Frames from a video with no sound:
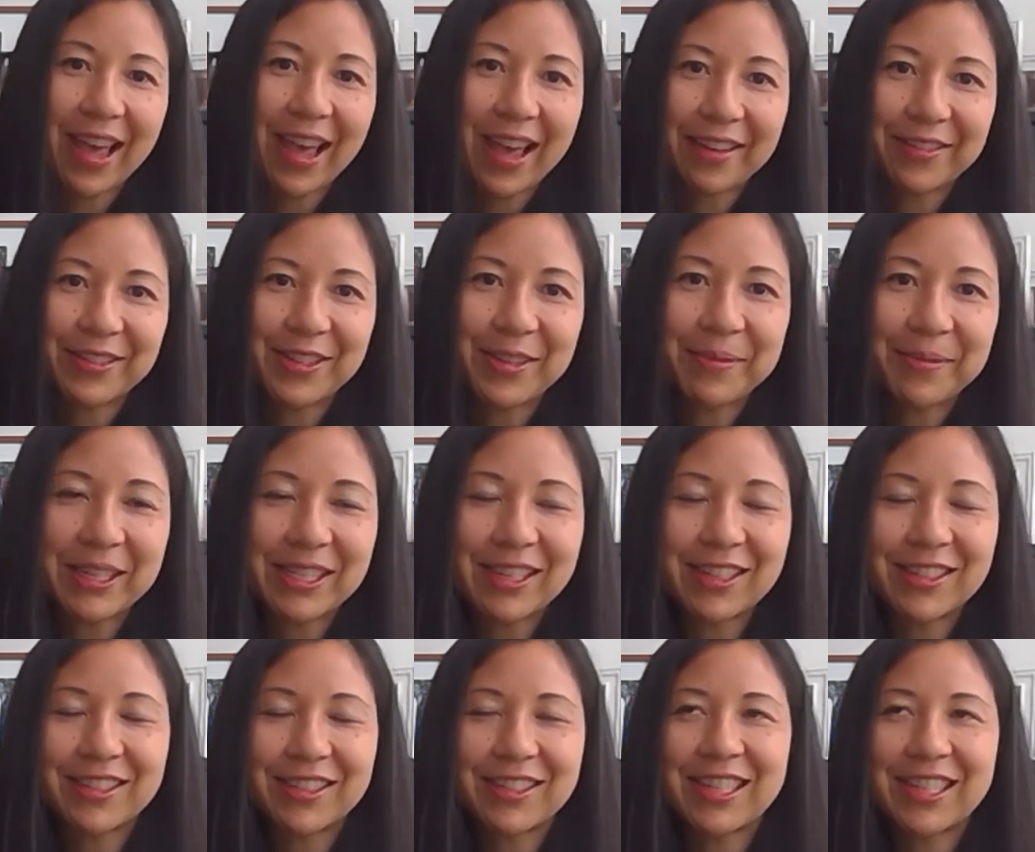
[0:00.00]
have too
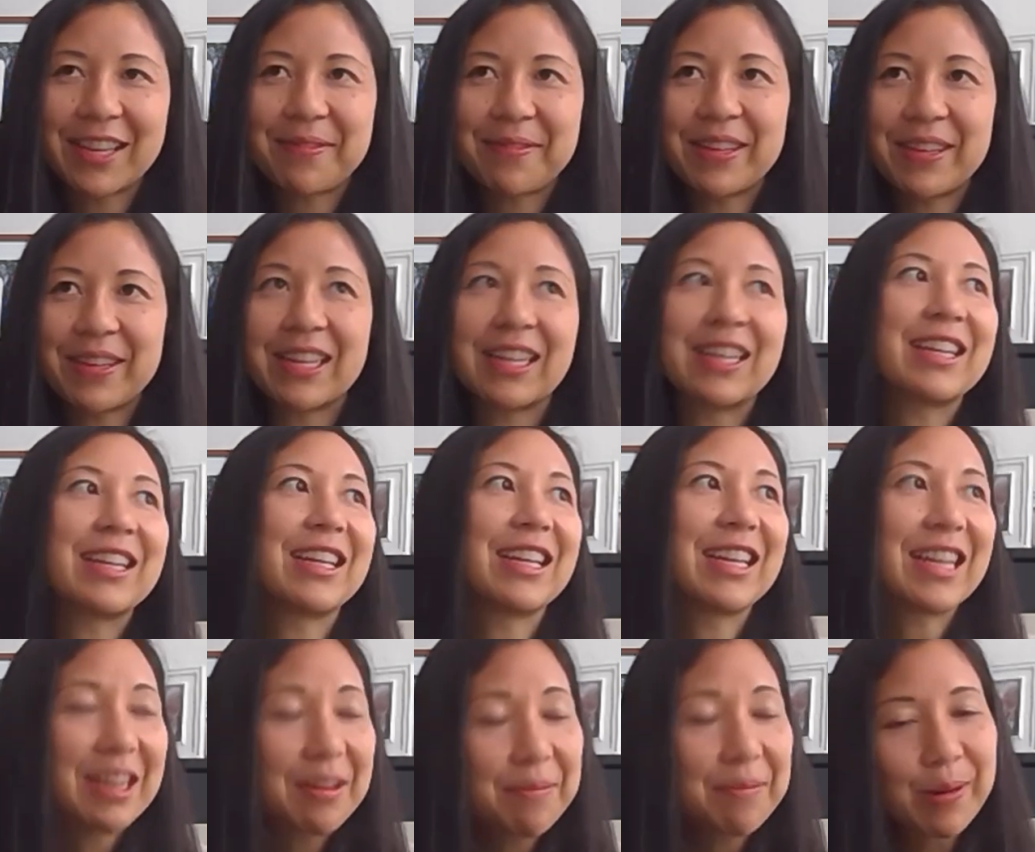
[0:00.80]
much entertainment in
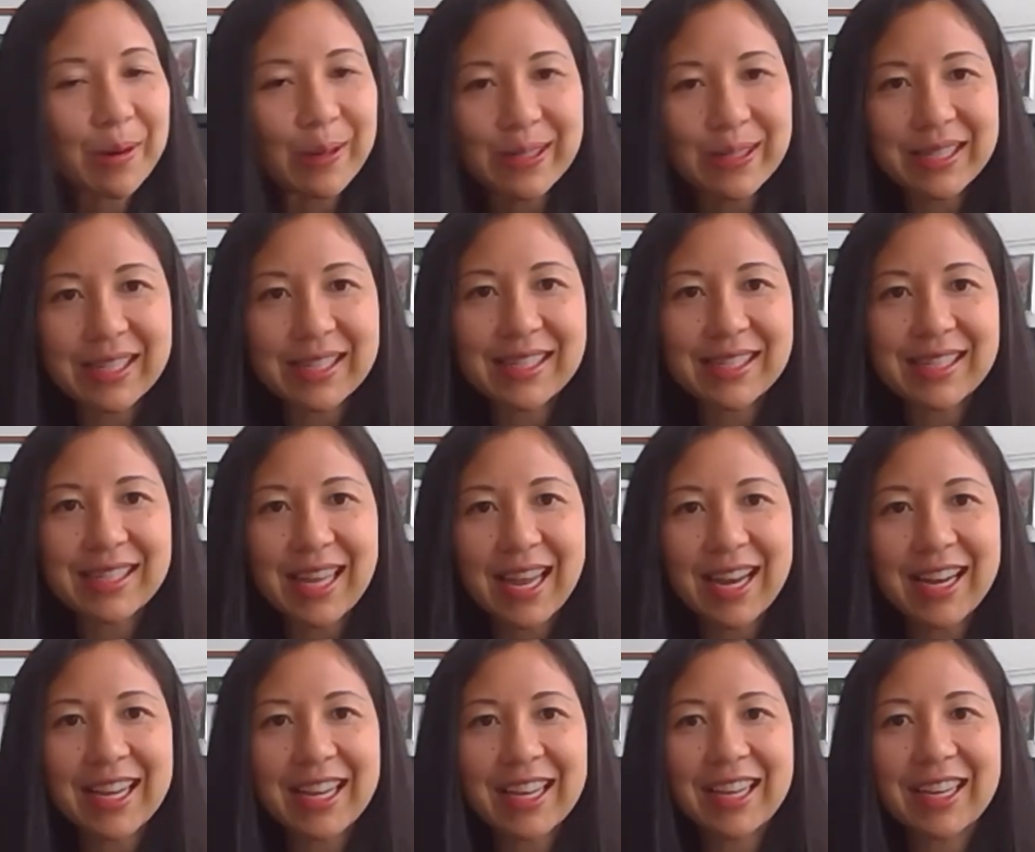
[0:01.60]
an in-person
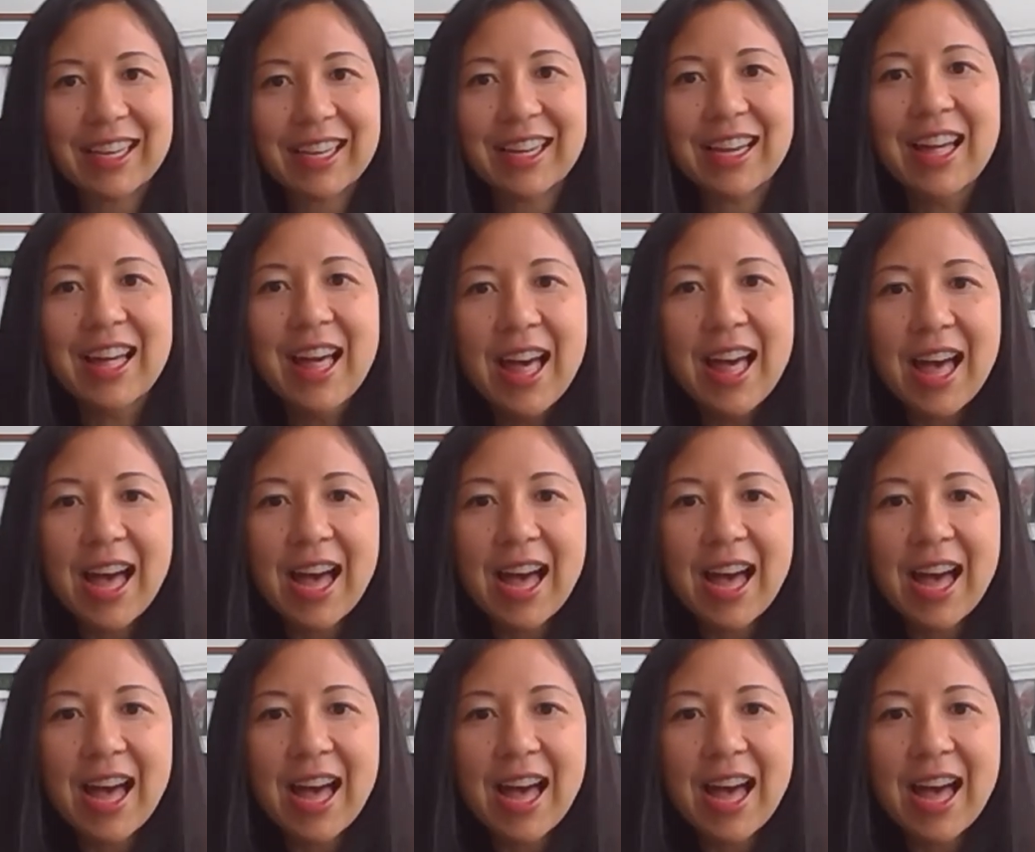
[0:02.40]
setting.